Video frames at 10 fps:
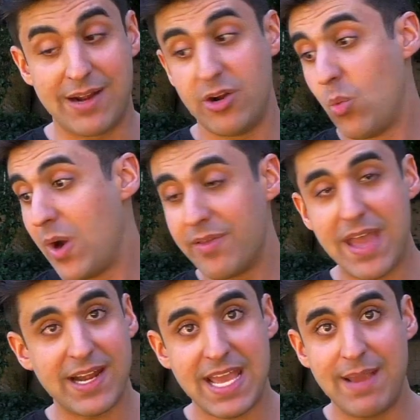I don't know where
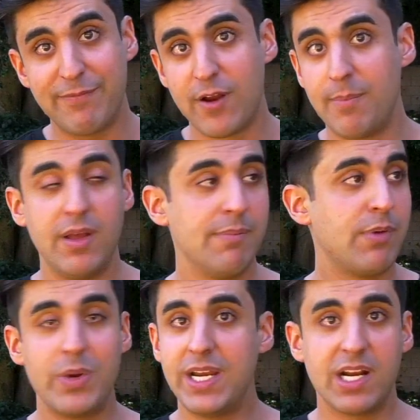that came from,
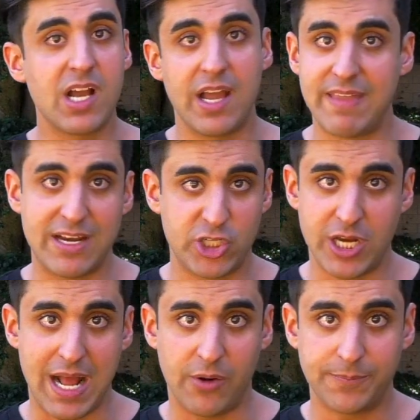but we need to cut that
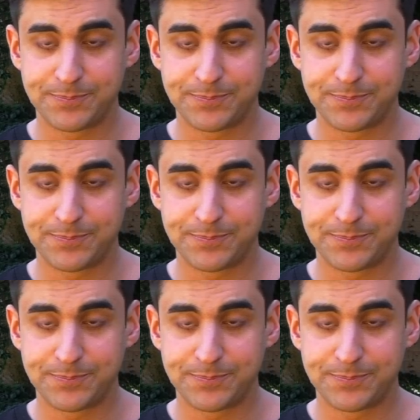shit out.